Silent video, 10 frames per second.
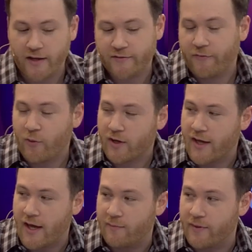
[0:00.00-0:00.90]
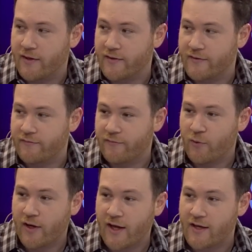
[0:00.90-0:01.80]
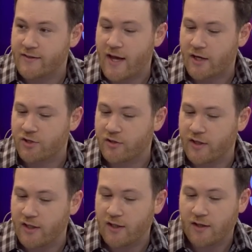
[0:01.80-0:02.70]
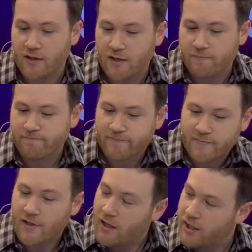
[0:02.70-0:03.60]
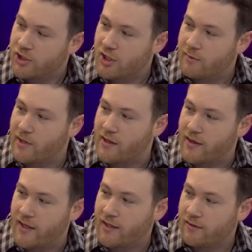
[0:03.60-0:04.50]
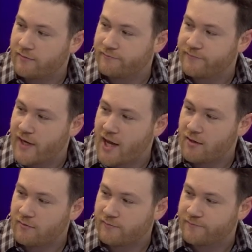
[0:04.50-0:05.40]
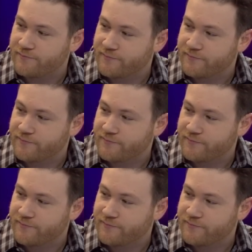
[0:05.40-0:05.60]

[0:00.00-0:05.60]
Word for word: is 4K because yeah. 4K is actually a legitimate thing now? It's